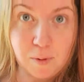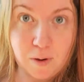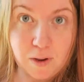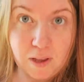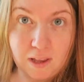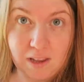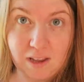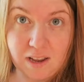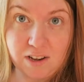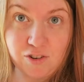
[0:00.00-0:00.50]
more
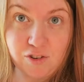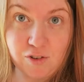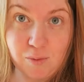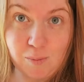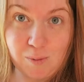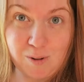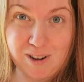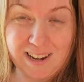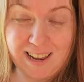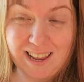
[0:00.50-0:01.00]
here and
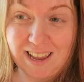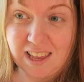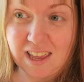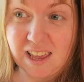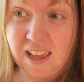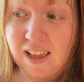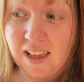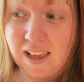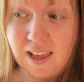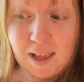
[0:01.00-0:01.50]
show more
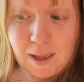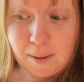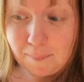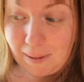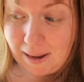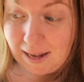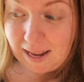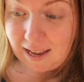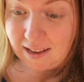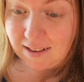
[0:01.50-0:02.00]
leg.
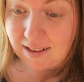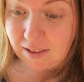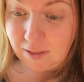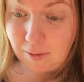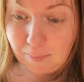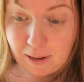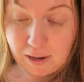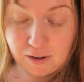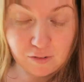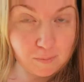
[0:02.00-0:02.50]
My legs are
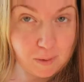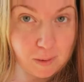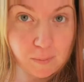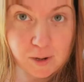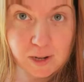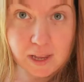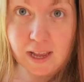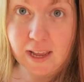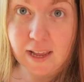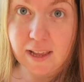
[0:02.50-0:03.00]
the part of my
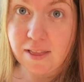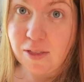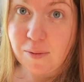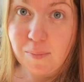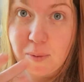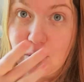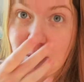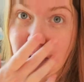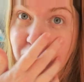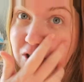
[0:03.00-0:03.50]
body I hate the
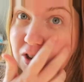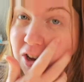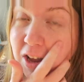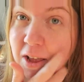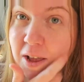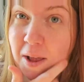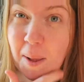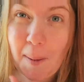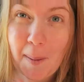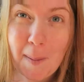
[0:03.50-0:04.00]
most,
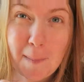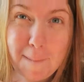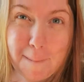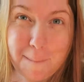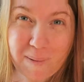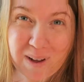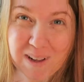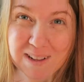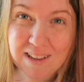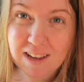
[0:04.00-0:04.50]

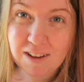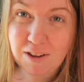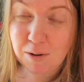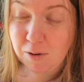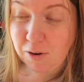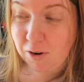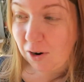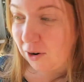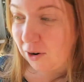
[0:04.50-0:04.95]
but I got